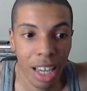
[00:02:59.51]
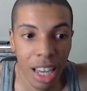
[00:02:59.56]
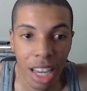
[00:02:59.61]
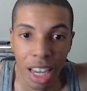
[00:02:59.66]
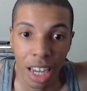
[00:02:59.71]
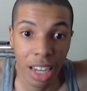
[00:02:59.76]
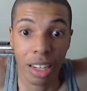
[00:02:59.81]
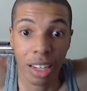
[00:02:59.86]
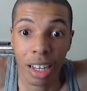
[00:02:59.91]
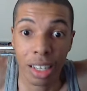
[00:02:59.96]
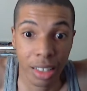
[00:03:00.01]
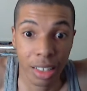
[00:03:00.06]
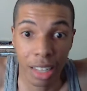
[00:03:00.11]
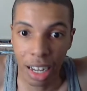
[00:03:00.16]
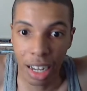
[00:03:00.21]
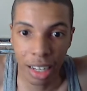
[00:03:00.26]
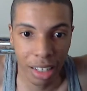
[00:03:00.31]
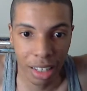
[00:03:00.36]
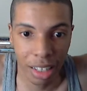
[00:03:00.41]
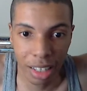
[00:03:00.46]
He does
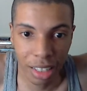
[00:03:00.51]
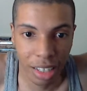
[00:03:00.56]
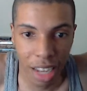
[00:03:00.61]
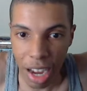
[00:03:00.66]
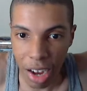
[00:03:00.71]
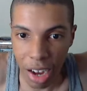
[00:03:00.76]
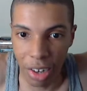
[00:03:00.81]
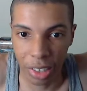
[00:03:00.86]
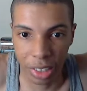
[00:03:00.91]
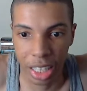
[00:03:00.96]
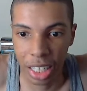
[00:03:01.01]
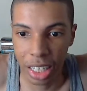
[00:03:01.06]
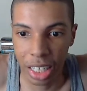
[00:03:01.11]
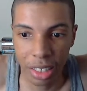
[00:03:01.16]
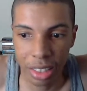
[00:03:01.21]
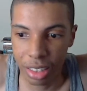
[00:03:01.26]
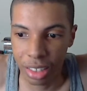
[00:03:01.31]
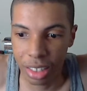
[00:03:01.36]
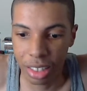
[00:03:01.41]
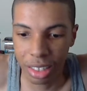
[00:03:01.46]
not care. Like,
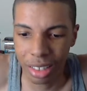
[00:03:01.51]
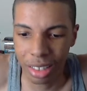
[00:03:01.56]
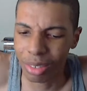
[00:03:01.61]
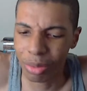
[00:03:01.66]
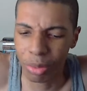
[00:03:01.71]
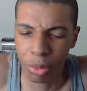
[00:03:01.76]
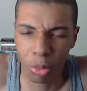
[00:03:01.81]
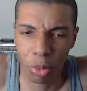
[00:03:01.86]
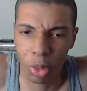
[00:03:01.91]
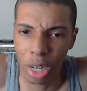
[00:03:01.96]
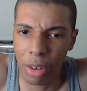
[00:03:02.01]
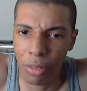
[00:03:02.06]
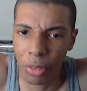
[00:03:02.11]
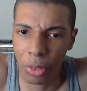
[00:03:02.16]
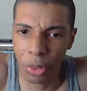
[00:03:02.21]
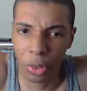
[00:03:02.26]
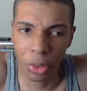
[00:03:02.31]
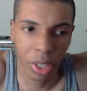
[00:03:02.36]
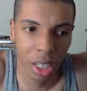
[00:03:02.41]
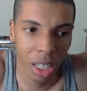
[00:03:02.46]
he's
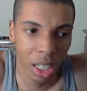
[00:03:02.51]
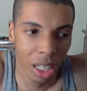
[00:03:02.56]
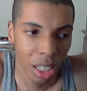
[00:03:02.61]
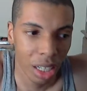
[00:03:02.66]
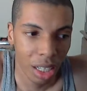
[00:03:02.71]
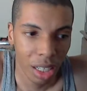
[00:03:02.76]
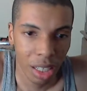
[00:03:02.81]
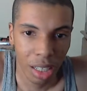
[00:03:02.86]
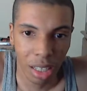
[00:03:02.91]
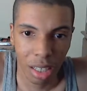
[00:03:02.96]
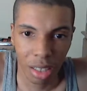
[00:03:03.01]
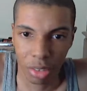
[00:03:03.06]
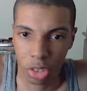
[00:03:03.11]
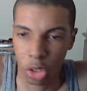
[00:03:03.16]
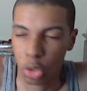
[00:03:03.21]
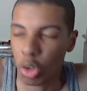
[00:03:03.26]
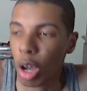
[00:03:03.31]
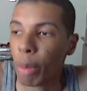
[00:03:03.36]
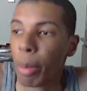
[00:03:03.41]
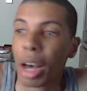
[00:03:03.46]
whatever
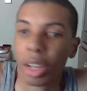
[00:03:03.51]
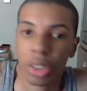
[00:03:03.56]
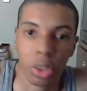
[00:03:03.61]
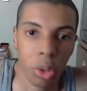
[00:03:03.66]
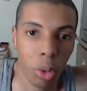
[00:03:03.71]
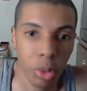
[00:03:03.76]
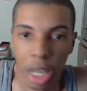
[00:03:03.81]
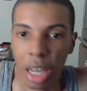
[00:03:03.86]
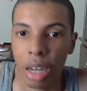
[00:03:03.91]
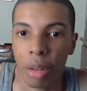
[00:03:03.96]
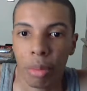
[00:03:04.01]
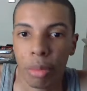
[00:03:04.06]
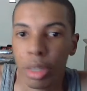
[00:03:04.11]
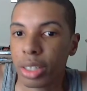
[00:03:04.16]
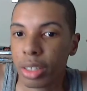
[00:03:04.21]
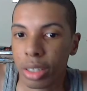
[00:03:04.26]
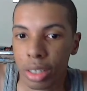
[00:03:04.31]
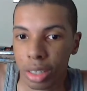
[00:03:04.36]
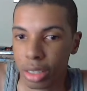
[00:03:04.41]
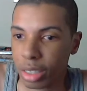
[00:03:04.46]
Juhabak throws at him,
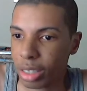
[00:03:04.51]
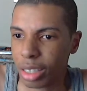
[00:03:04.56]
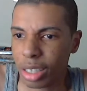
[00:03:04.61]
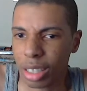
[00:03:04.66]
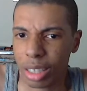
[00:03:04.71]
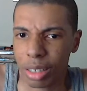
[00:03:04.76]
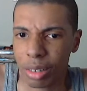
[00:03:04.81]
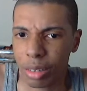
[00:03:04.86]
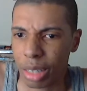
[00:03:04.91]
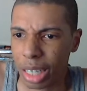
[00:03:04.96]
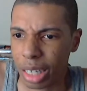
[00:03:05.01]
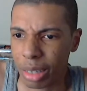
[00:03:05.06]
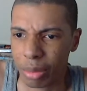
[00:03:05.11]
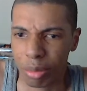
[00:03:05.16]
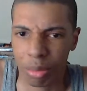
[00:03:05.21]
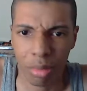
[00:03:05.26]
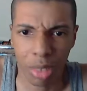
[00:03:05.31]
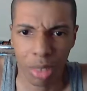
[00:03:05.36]
he's gonna like,